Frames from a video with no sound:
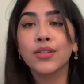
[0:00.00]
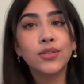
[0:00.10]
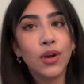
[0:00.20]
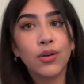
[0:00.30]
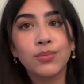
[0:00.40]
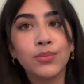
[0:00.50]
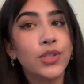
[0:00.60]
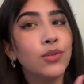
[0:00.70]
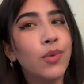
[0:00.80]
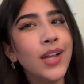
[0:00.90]
So
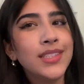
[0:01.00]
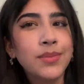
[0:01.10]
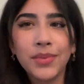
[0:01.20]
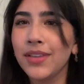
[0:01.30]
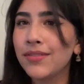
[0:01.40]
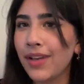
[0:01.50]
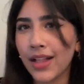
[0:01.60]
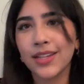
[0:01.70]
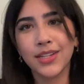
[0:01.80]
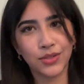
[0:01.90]
you want to be
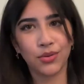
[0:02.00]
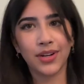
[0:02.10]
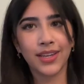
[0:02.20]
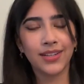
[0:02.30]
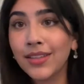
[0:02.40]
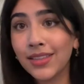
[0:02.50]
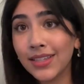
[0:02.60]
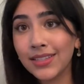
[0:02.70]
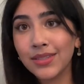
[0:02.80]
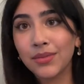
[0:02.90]
valedictorian.
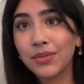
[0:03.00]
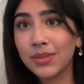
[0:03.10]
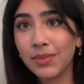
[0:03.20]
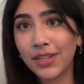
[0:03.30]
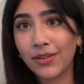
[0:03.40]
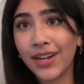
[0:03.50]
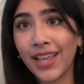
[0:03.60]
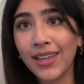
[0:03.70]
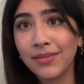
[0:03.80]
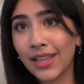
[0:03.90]
This was me in grade
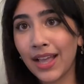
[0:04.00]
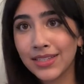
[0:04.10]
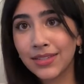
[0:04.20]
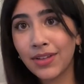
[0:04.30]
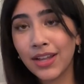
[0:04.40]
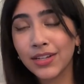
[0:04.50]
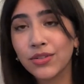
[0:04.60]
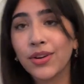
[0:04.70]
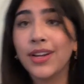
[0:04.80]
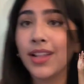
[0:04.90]
8 as the
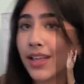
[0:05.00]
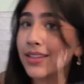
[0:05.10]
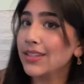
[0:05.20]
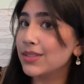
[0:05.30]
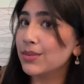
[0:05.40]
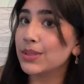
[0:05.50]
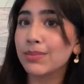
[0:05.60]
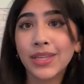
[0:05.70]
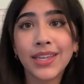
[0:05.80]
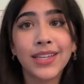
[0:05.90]
valedictorian, and this was
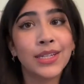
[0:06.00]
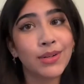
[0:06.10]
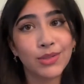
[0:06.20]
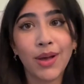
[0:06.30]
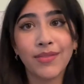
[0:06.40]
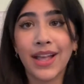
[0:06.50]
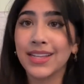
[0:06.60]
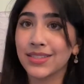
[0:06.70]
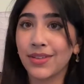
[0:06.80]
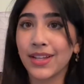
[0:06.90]
me in grade 12
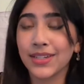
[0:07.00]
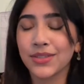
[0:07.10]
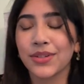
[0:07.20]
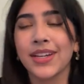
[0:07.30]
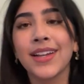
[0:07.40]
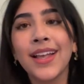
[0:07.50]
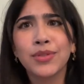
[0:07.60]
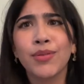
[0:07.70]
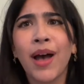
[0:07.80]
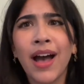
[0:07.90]
as the valedictorian.
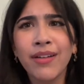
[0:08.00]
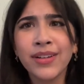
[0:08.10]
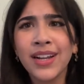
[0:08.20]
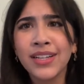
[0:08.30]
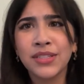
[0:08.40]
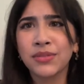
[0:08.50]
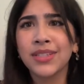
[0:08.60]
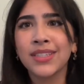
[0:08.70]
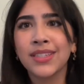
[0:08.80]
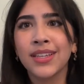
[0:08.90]
So how did I do
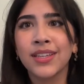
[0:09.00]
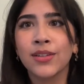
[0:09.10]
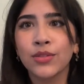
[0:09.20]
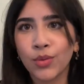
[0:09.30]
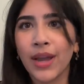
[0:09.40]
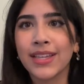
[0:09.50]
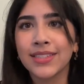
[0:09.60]
this thing twice?